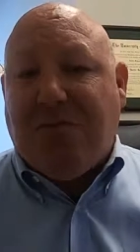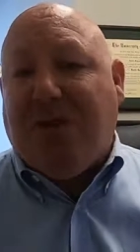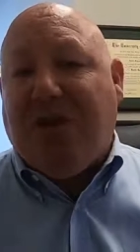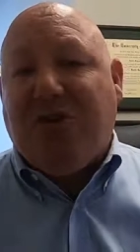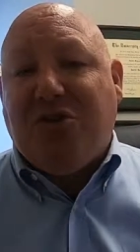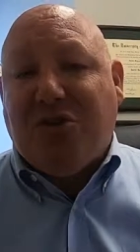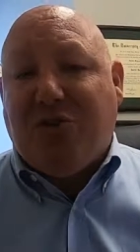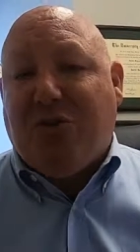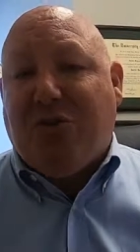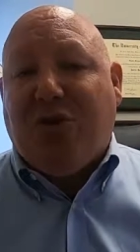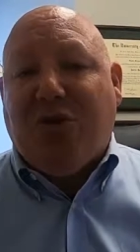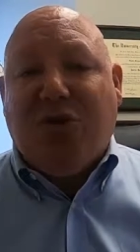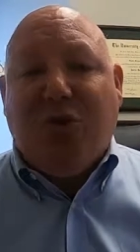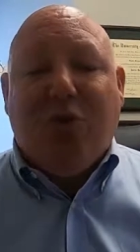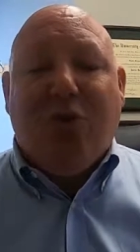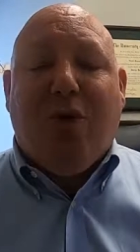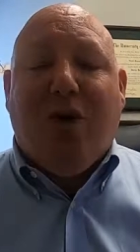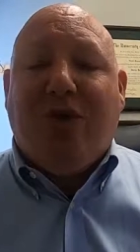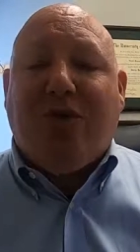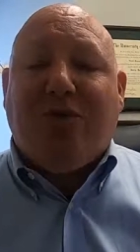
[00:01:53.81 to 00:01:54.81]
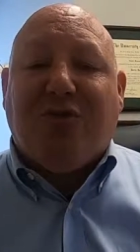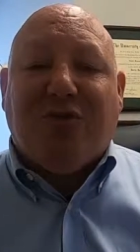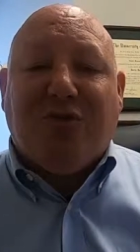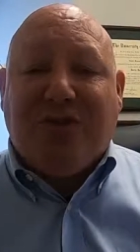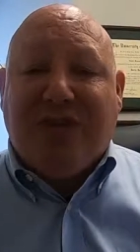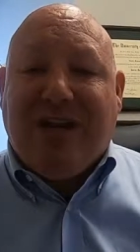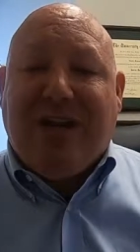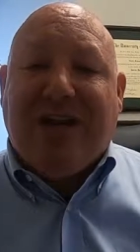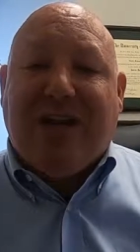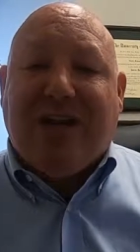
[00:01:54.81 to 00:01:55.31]
Make sure you
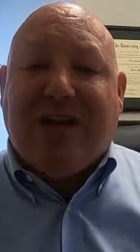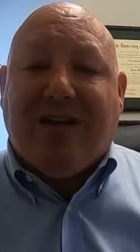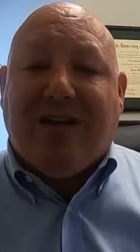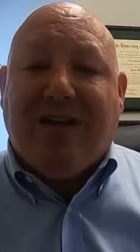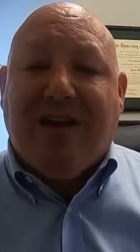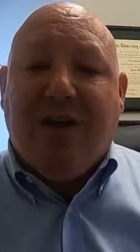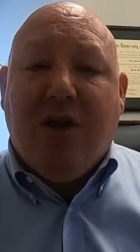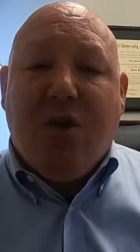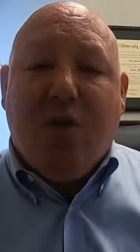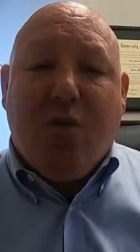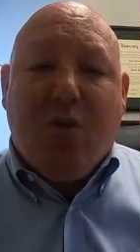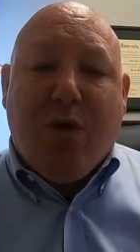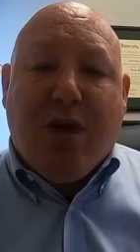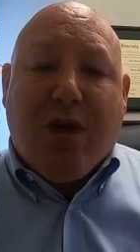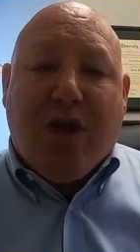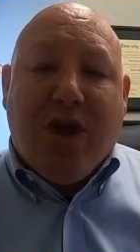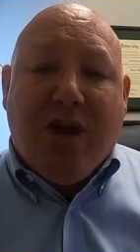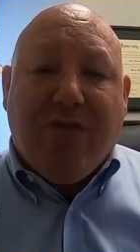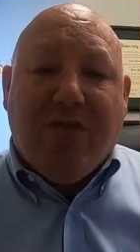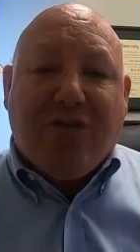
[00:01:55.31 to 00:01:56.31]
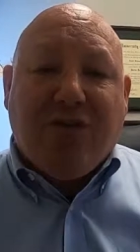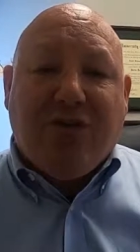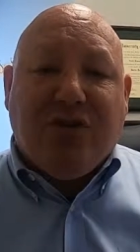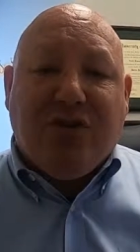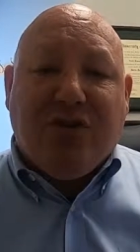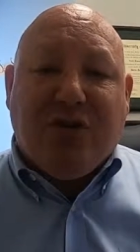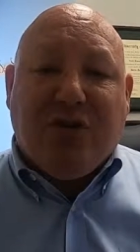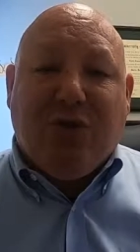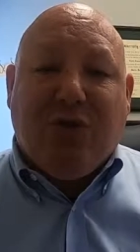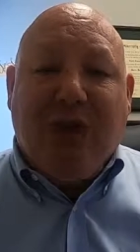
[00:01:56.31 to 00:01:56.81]
understand what
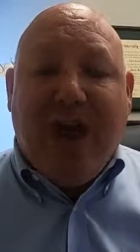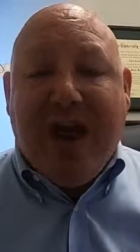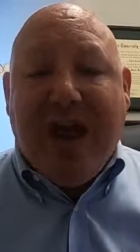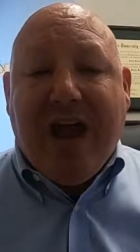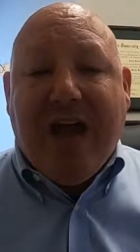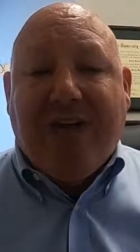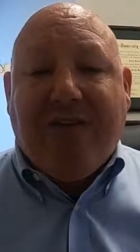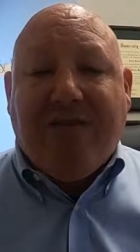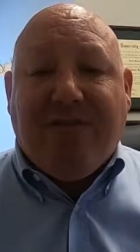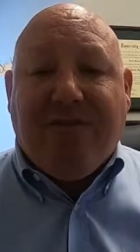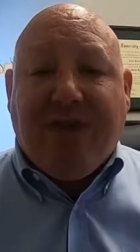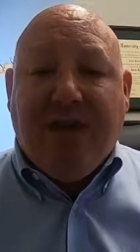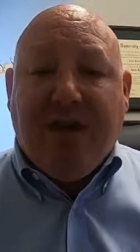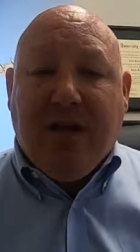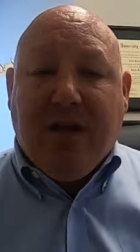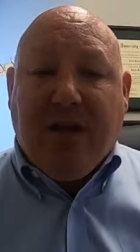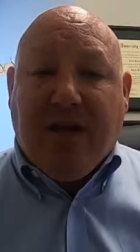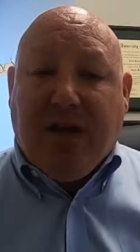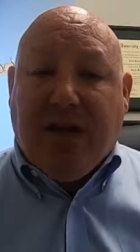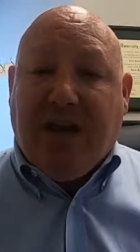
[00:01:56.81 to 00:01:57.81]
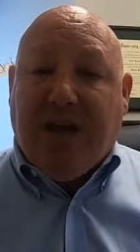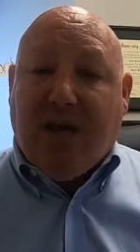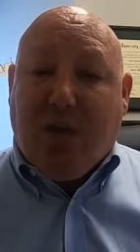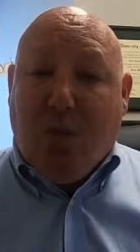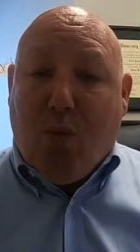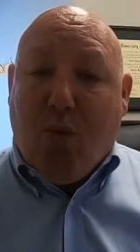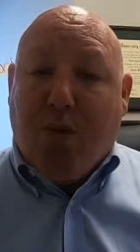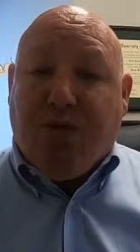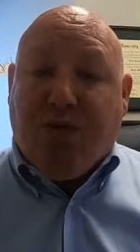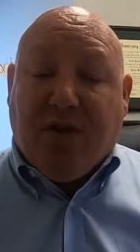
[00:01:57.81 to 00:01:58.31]
coverages you have and
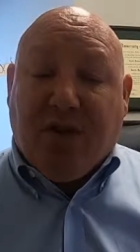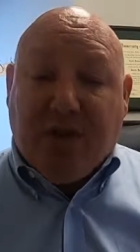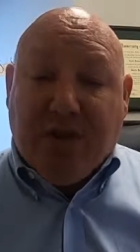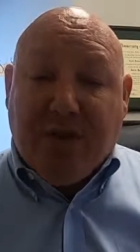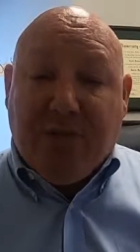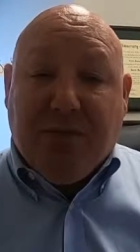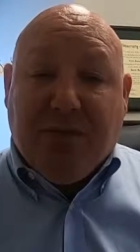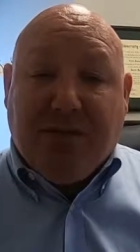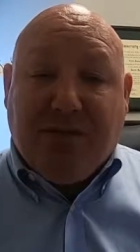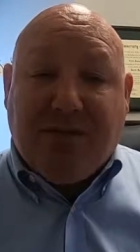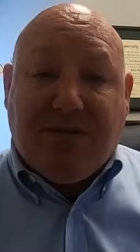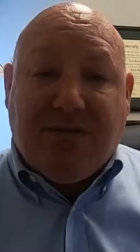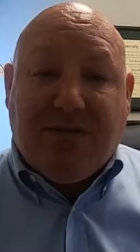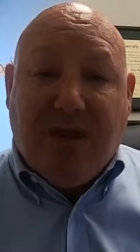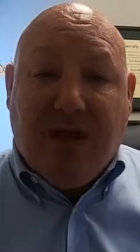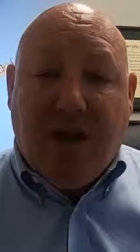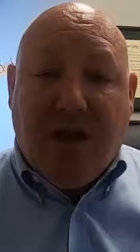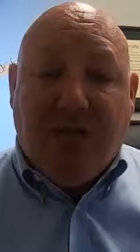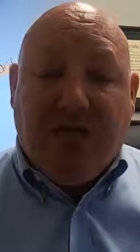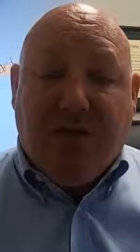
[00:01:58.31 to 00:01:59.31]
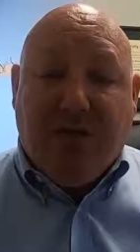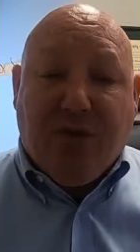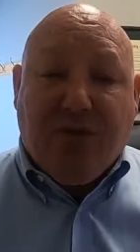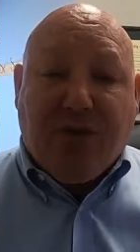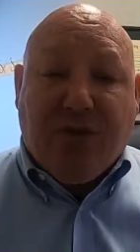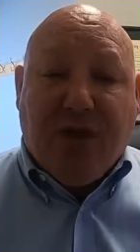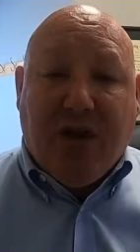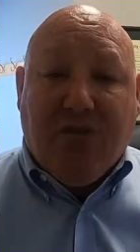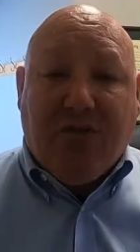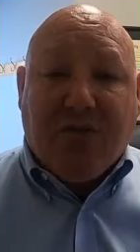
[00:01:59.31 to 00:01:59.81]
what the limits of those
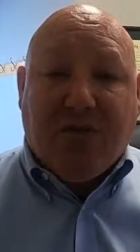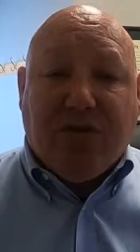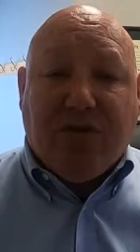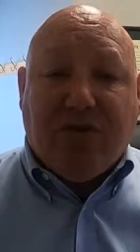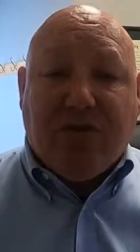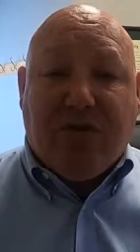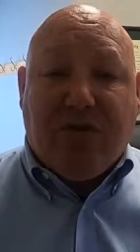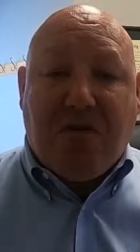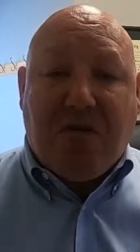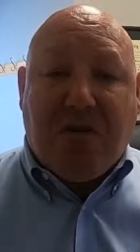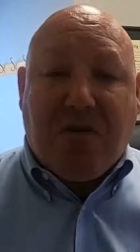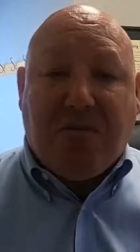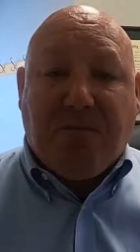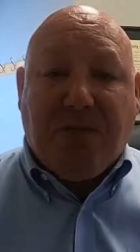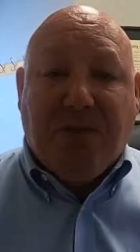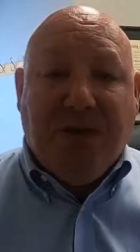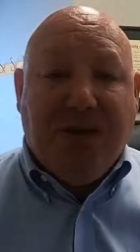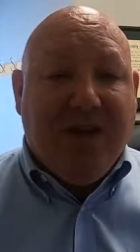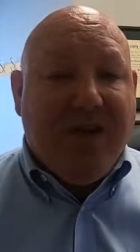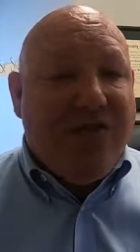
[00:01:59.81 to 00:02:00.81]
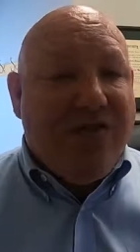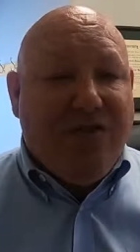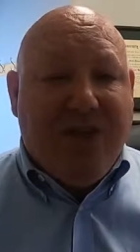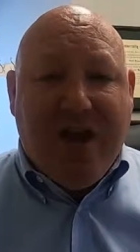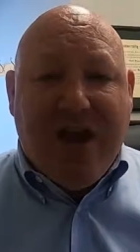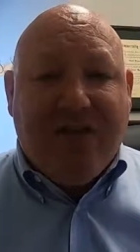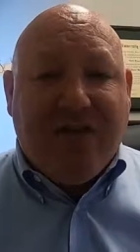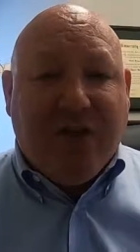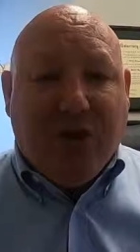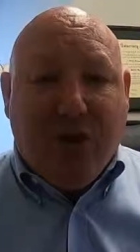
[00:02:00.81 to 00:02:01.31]
coverages are. If you
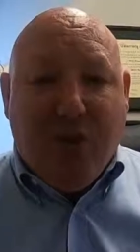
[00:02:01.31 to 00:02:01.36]
have any